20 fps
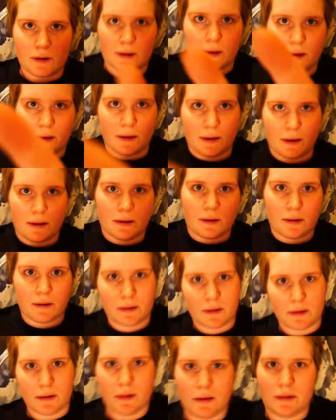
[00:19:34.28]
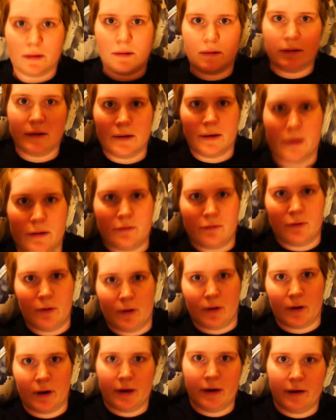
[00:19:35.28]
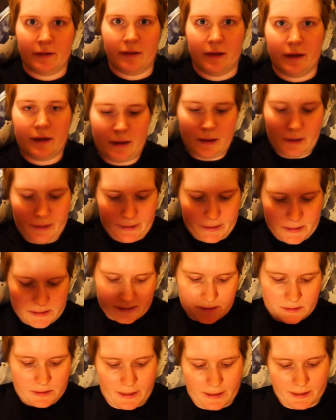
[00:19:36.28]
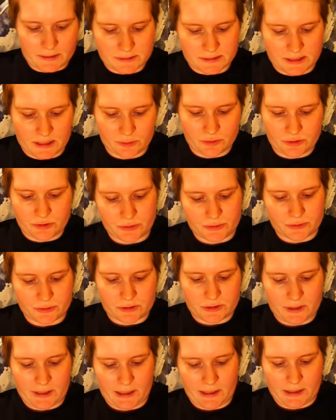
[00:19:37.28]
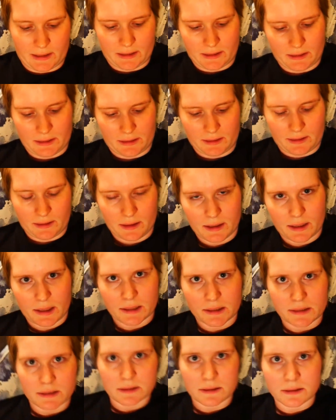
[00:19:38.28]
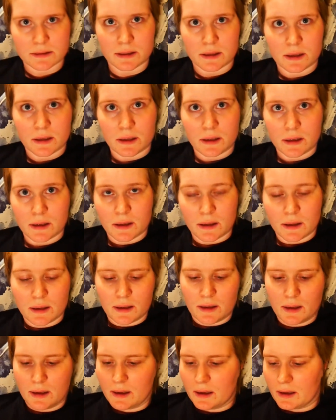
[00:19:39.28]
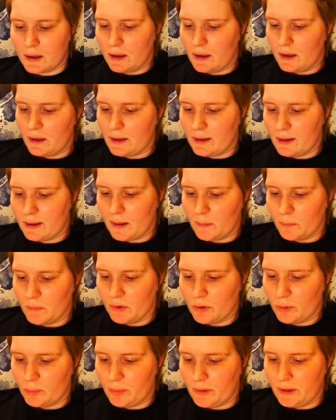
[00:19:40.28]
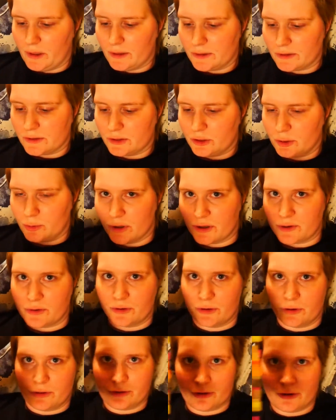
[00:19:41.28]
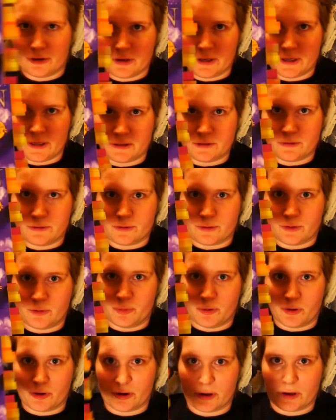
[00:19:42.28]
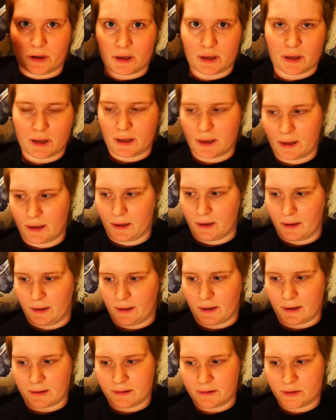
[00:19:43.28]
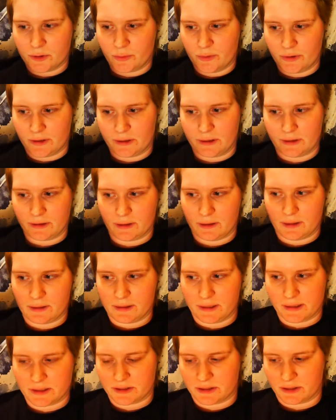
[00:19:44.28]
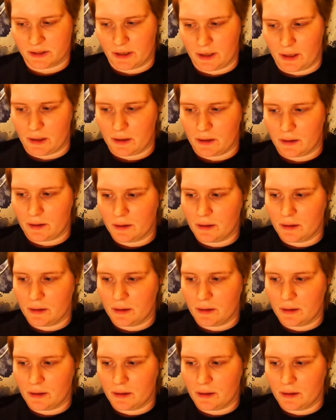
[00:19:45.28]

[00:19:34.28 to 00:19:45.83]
I didn't vlog anything yesterday. It's now Tuesday night. I am on page 230 in the third book. I didn't read anything yesterday